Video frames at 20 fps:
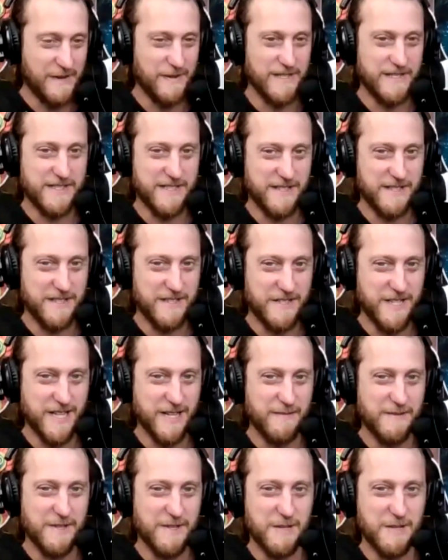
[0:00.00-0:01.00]
I went to the
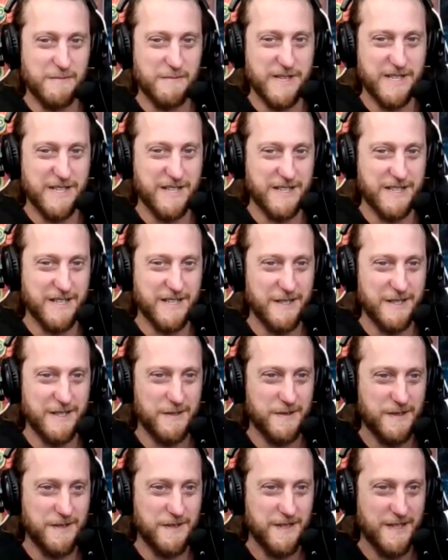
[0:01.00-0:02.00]
gym a little bit
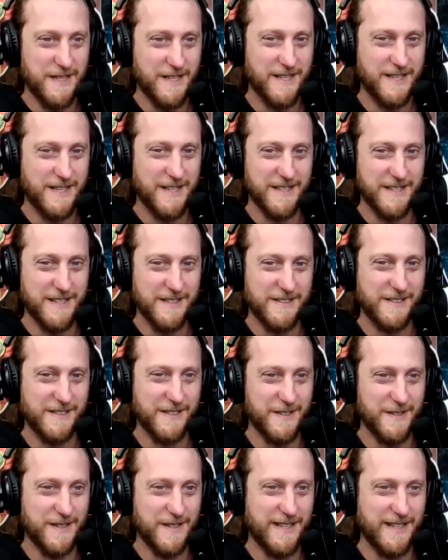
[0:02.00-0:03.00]
ago, uh,
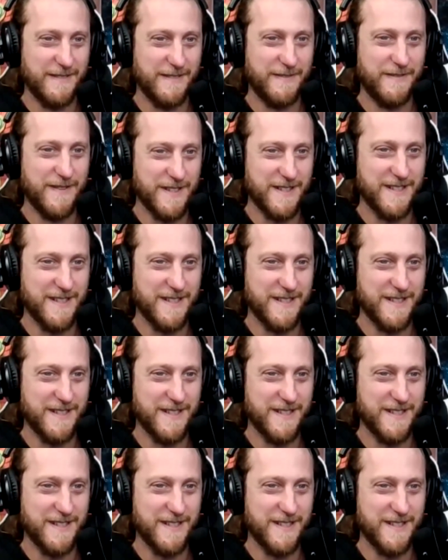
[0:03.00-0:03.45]
so I.